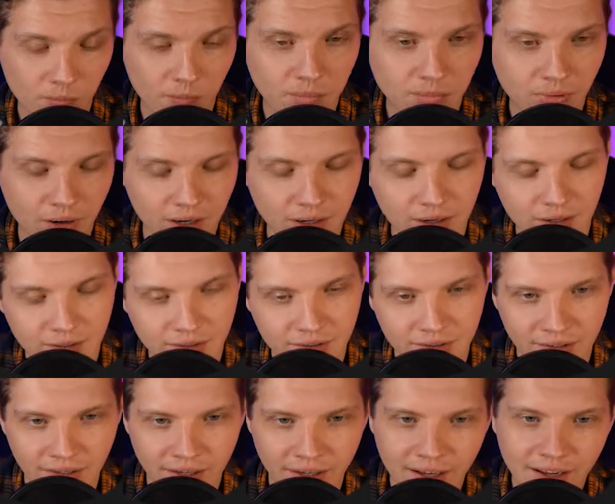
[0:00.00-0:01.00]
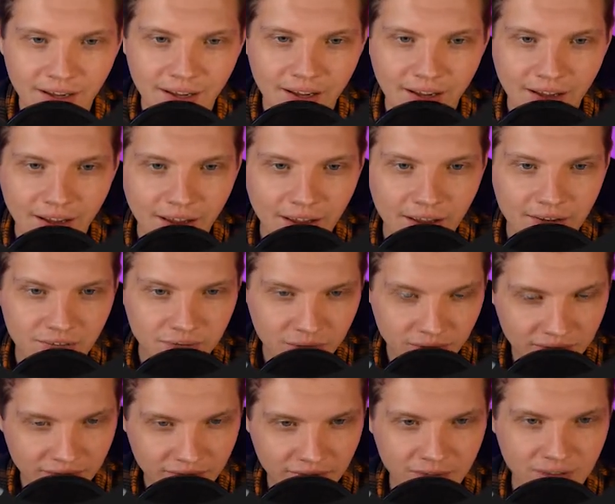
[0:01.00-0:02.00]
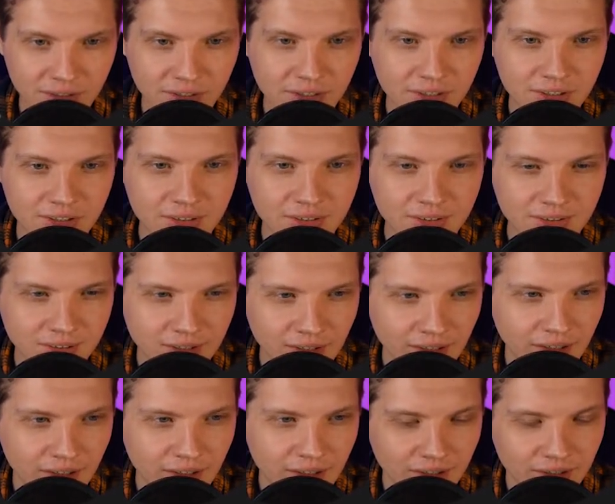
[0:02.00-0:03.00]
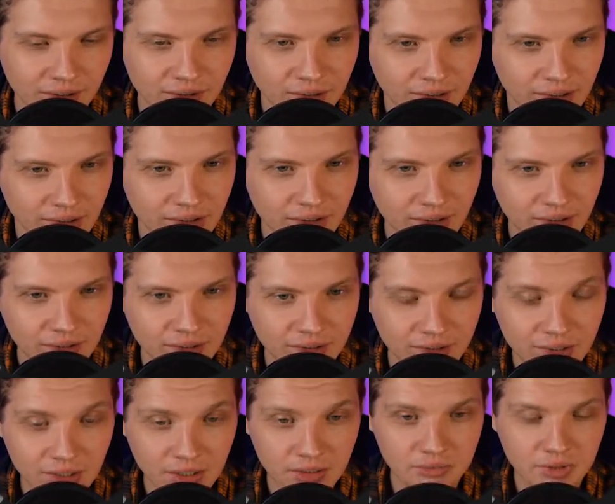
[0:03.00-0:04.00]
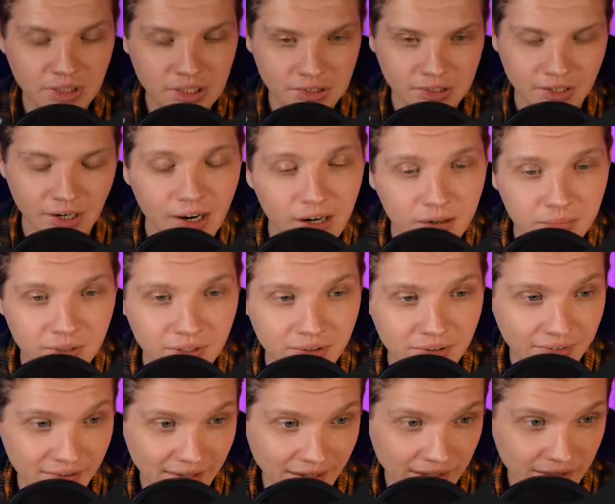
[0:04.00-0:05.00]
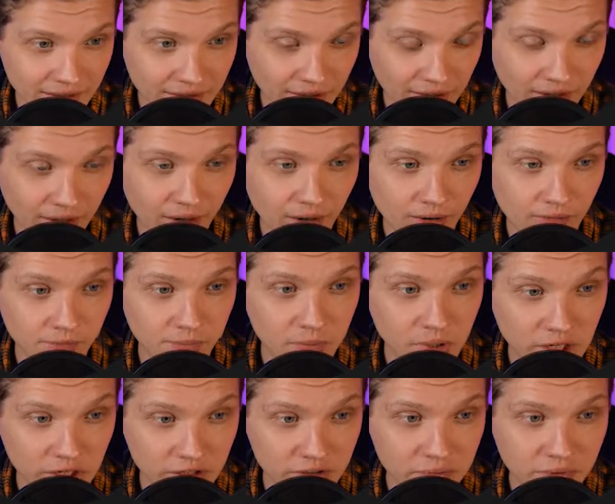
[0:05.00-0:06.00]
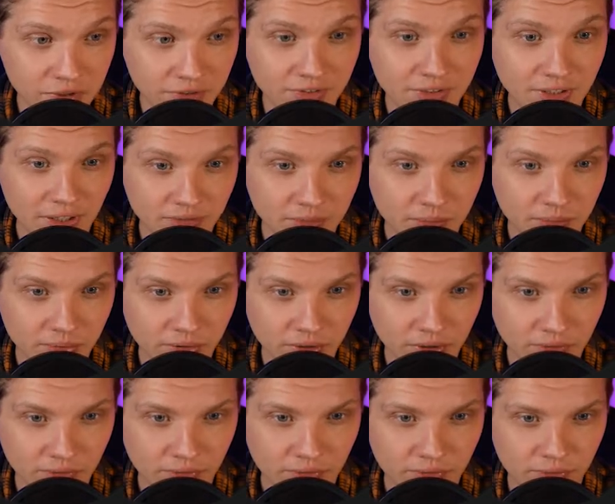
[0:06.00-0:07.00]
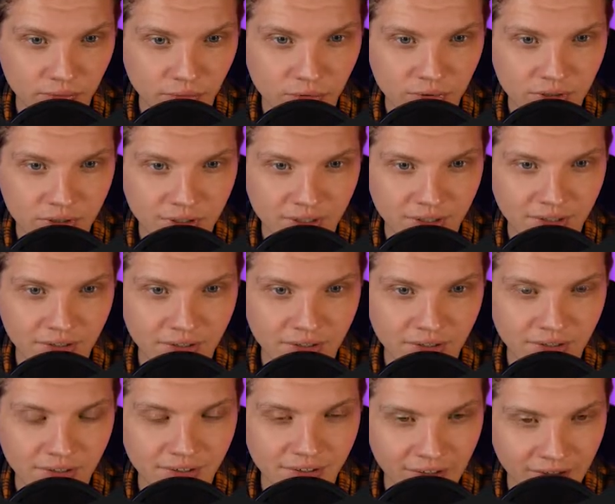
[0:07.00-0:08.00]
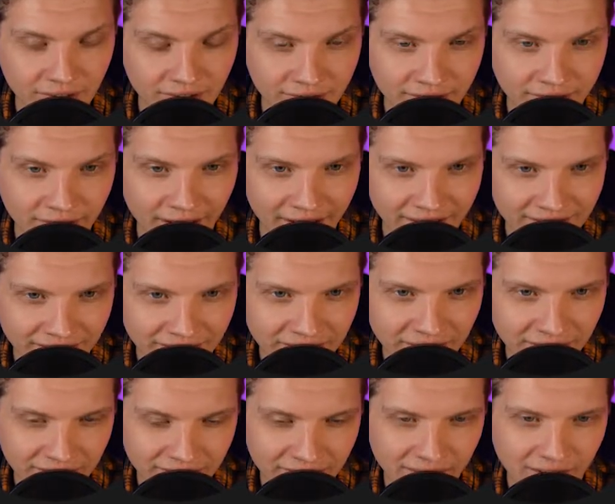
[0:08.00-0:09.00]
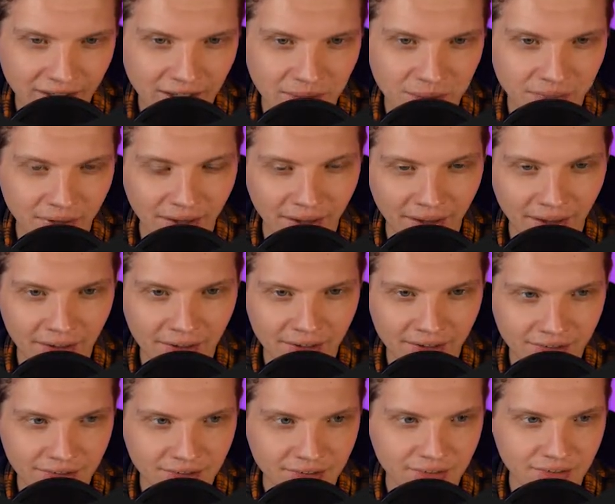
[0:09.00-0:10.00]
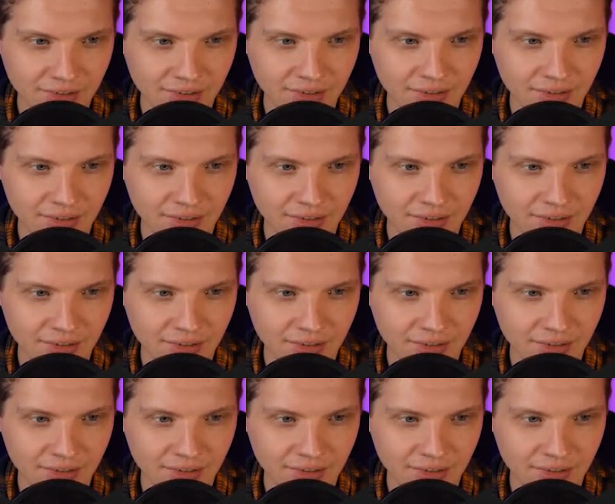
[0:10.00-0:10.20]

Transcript: but as you can see here, the retirement date of PHP 7.4 exactly the same as